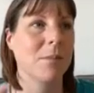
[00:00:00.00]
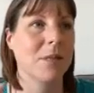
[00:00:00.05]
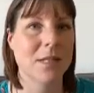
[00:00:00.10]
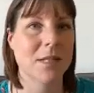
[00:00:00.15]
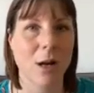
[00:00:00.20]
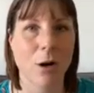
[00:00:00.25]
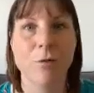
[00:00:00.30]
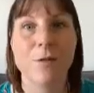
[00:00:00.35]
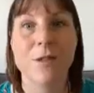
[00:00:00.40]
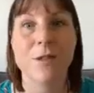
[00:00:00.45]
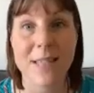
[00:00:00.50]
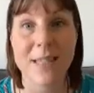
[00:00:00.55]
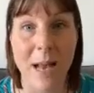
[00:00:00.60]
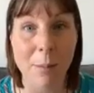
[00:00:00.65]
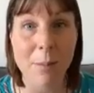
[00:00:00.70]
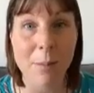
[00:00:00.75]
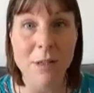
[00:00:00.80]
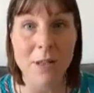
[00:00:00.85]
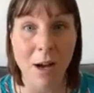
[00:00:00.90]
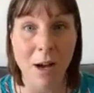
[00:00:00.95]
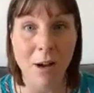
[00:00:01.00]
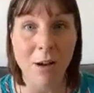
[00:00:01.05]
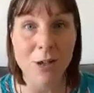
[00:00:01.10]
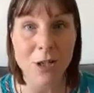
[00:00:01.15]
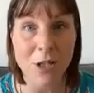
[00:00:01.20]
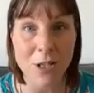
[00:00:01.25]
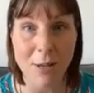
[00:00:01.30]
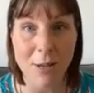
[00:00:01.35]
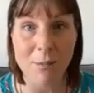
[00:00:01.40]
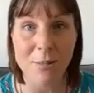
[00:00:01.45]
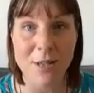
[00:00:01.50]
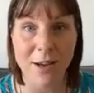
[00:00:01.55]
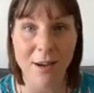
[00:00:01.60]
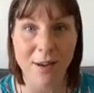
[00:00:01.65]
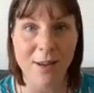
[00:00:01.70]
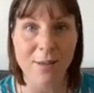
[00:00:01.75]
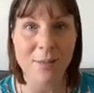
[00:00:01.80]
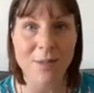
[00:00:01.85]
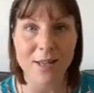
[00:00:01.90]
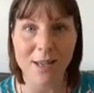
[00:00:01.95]
self-sabotage
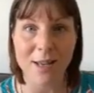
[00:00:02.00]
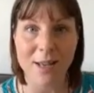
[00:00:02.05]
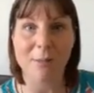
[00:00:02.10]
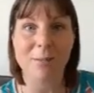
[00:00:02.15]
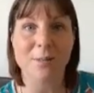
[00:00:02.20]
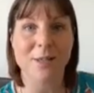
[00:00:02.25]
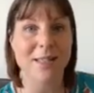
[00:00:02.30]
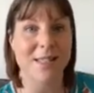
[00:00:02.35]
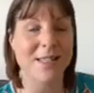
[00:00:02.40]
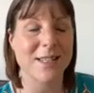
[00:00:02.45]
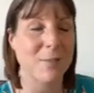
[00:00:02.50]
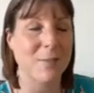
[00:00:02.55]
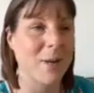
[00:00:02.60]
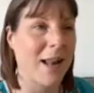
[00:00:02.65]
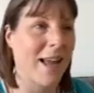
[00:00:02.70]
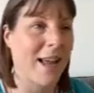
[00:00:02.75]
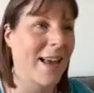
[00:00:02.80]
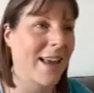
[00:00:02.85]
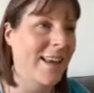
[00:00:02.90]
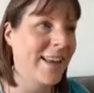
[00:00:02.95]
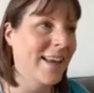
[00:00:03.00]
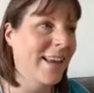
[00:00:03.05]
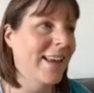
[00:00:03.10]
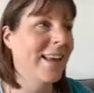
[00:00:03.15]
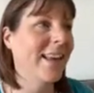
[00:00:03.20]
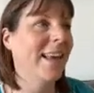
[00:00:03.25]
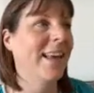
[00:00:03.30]
sometimes that comes into play.